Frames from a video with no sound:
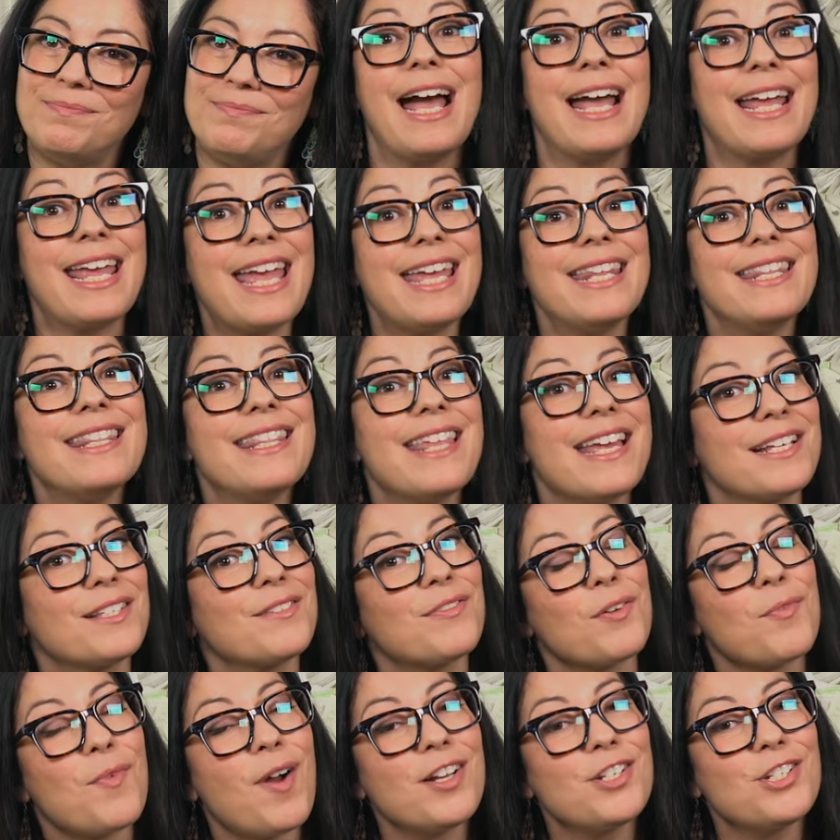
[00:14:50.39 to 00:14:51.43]
Again, thanks
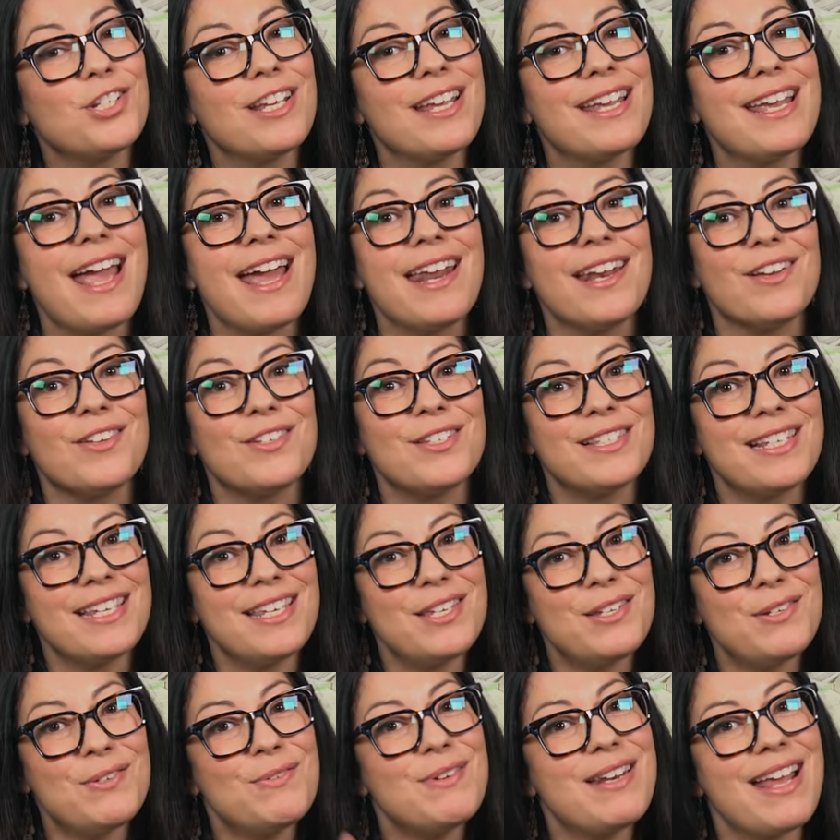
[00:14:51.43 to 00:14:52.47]
for watching, and I'll see
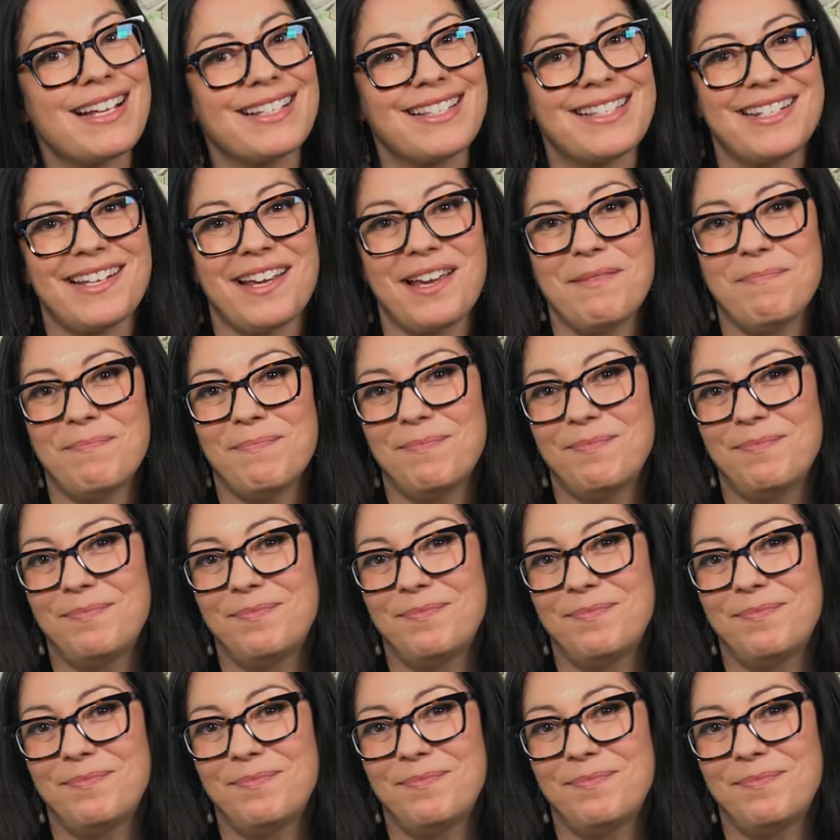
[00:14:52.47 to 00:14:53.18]
you next time.